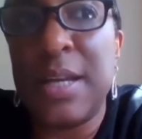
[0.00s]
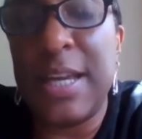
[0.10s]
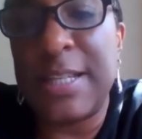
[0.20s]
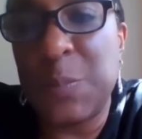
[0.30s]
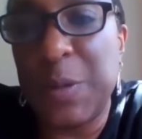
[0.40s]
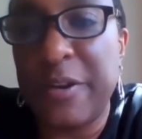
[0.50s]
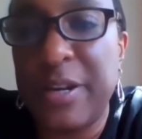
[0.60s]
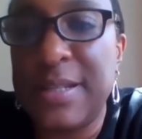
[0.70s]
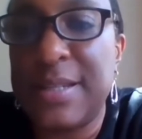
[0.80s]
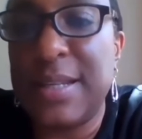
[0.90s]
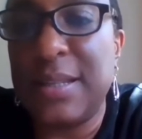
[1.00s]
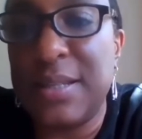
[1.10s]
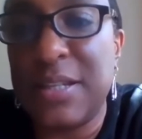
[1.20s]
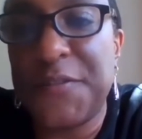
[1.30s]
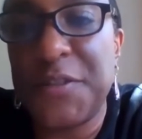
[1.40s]
experiencing the
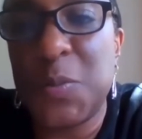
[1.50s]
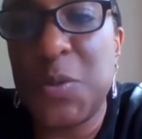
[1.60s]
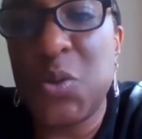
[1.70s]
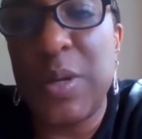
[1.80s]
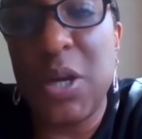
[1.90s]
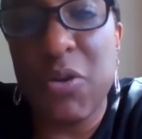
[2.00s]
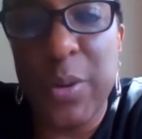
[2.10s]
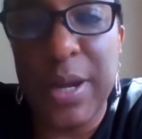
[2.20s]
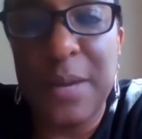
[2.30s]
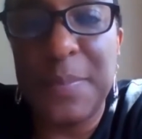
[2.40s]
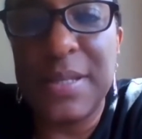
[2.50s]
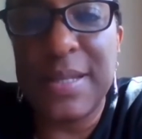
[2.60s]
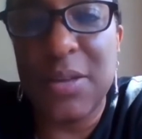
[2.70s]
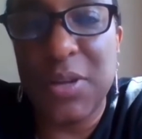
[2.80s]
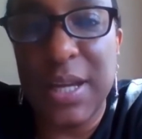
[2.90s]
difference between growing up in
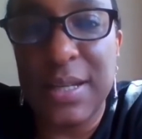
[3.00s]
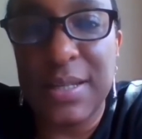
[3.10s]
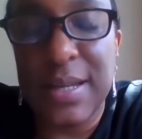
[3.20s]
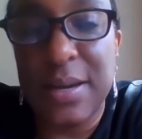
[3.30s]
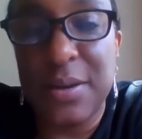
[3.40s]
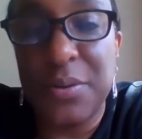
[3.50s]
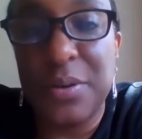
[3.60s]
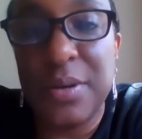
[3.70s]
South Kingstown